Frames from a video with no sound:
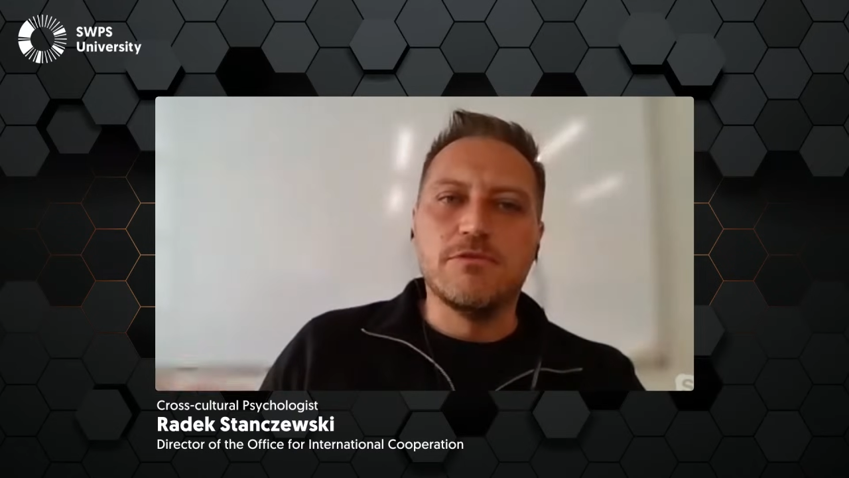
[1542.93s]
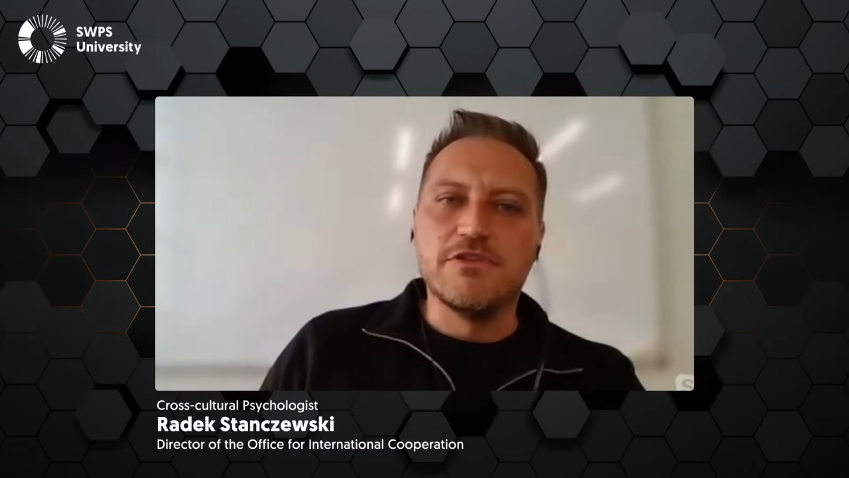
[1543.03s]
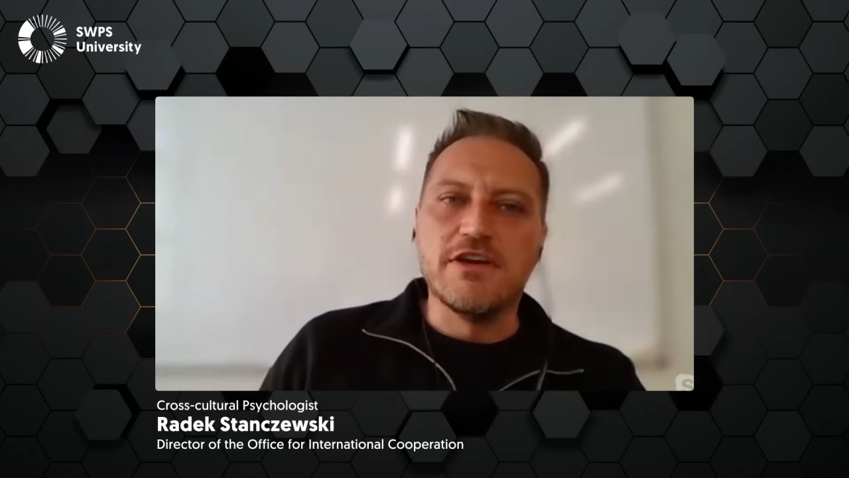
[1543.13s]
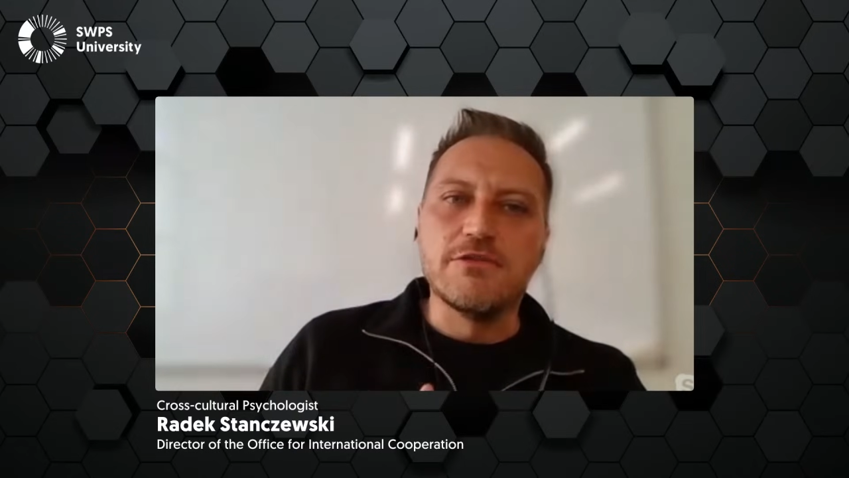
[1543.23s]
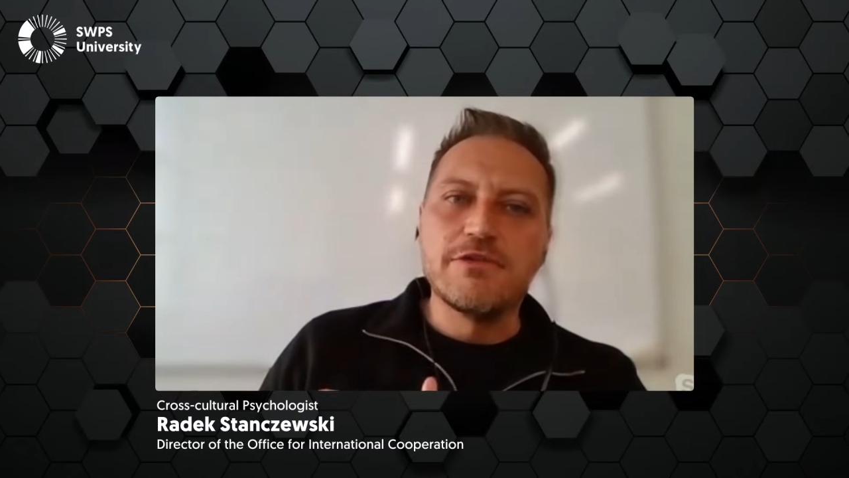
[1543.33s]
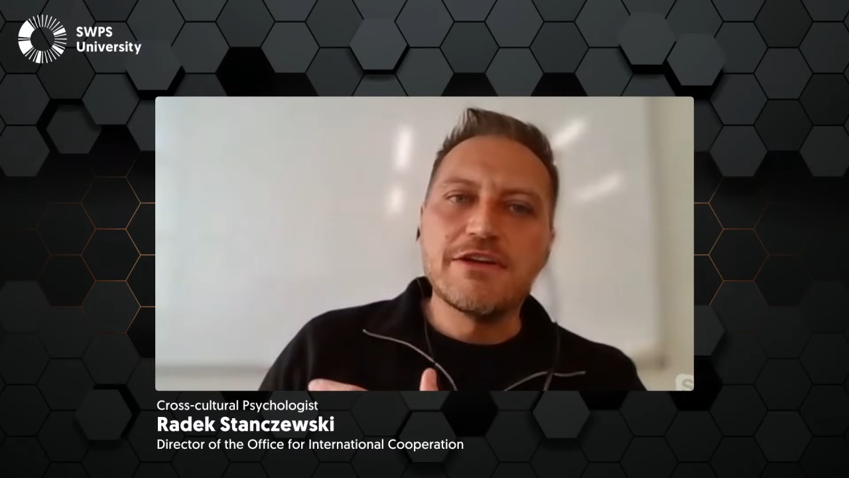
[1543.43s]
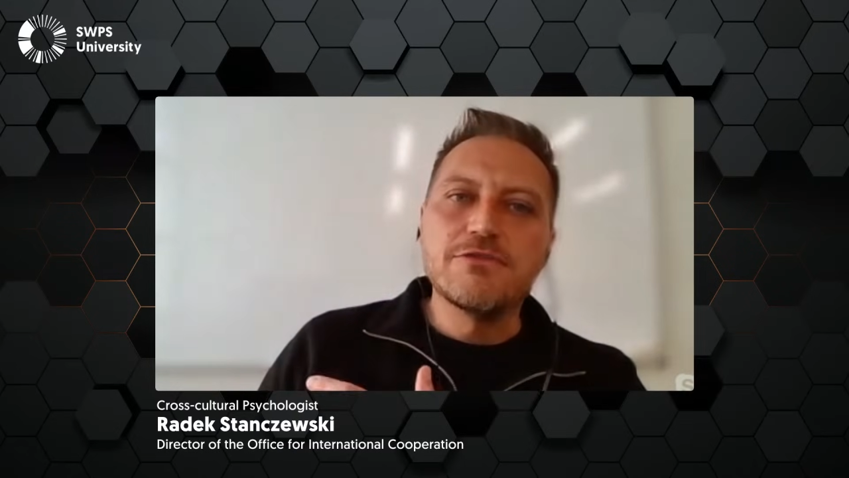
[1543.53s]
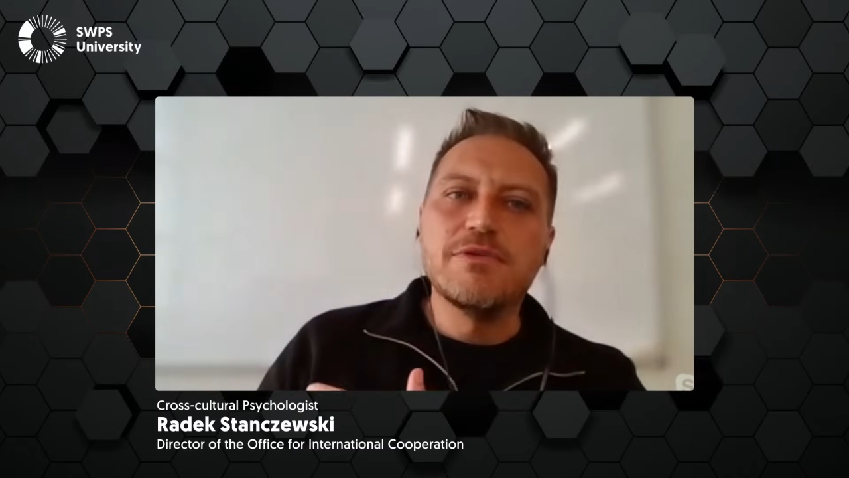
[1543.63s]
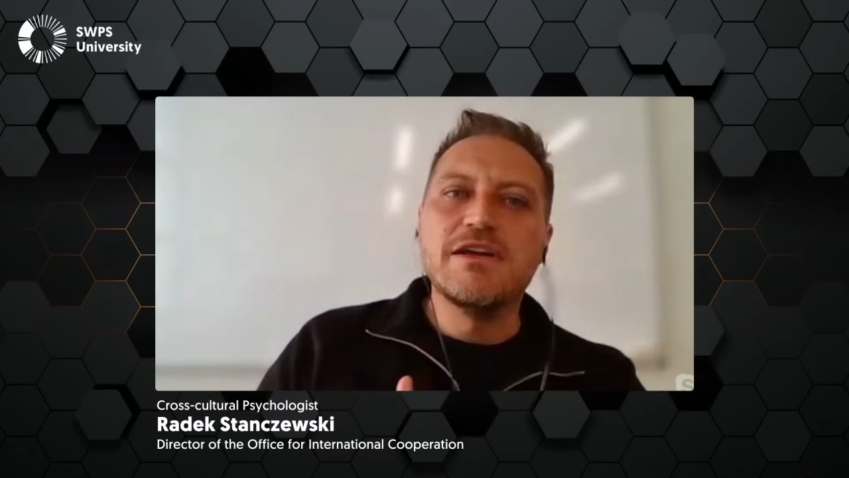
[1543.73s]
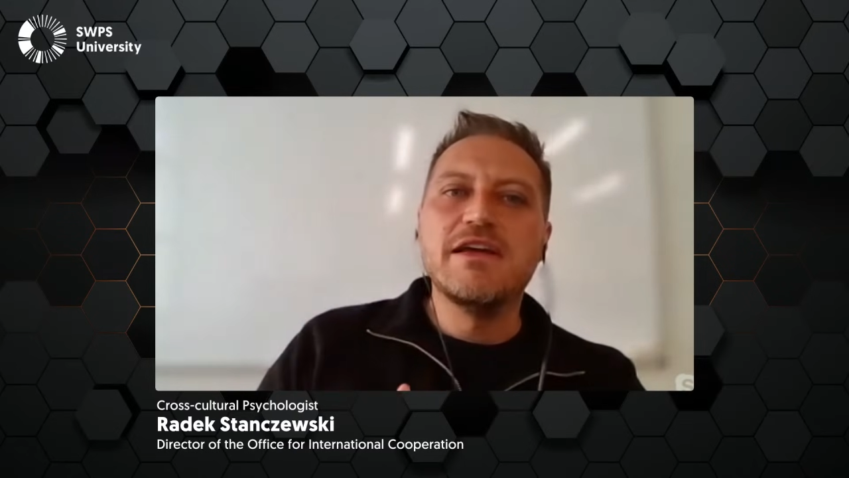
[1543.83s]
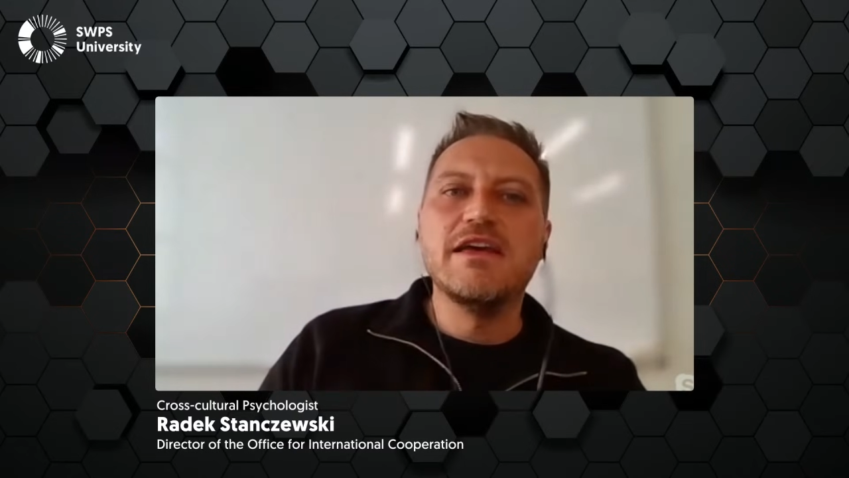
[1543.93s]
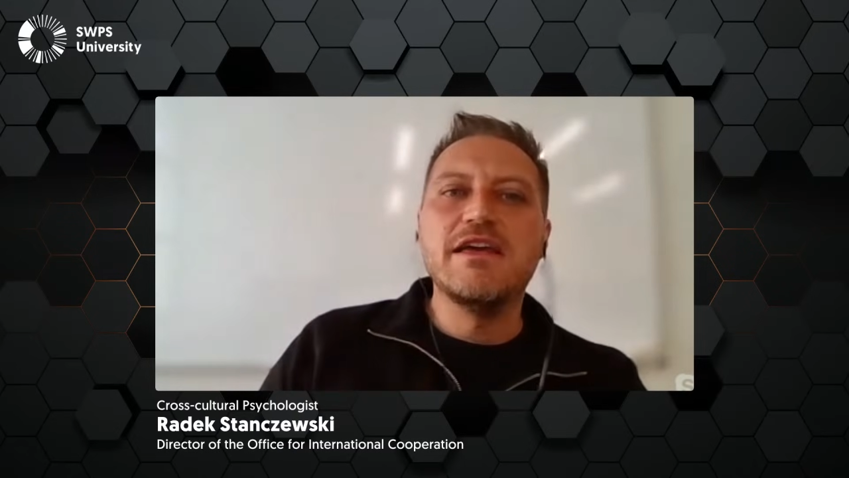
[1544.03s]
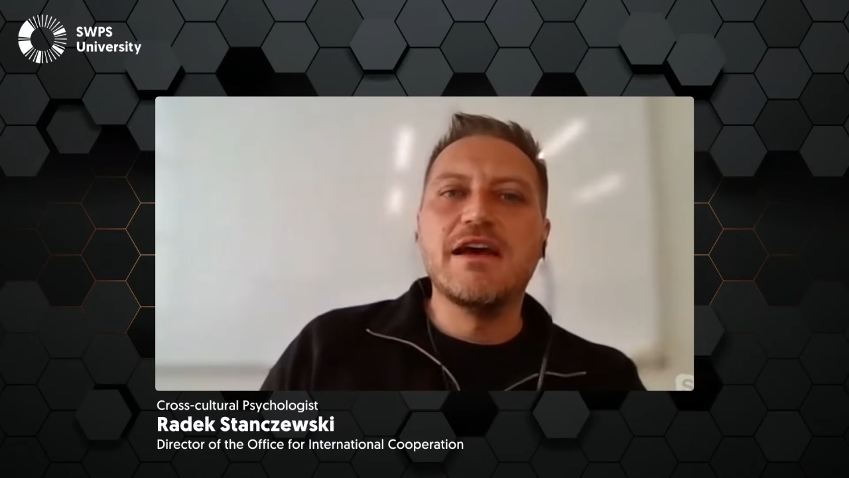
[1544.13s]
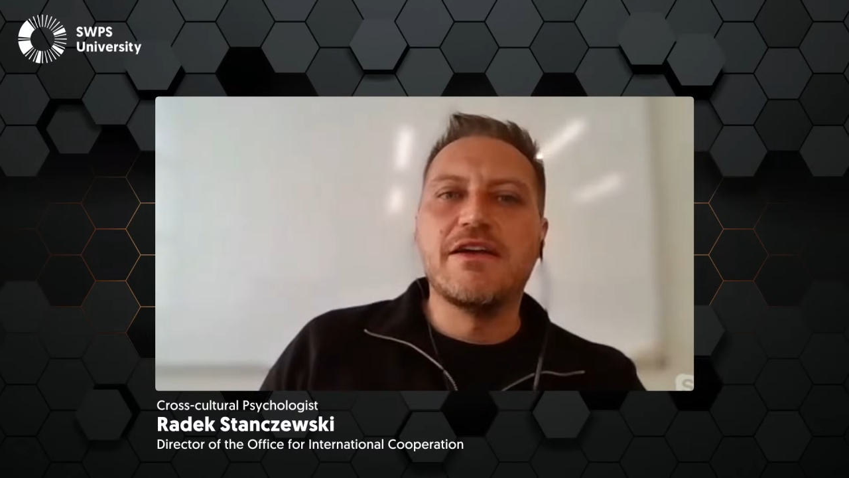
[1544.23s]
more direct way.